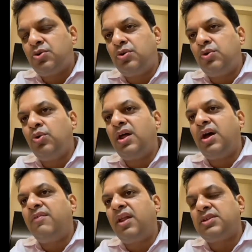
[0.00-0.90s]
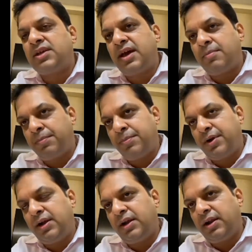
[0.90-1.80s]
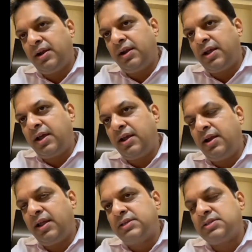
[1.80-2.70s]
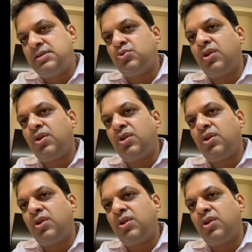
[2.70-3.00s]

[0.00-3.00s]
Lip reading: So you will have large cap indexes,